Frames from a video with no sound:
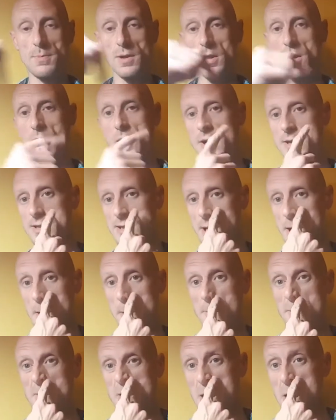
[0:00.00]
below actually.
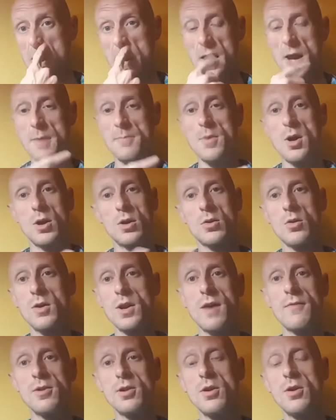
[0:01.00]
Go and
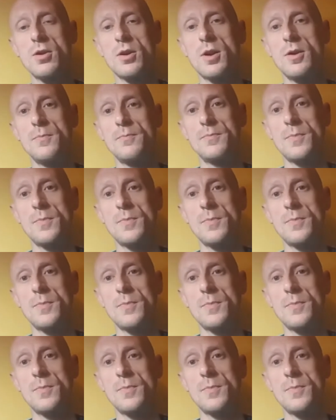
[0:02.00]
have a look.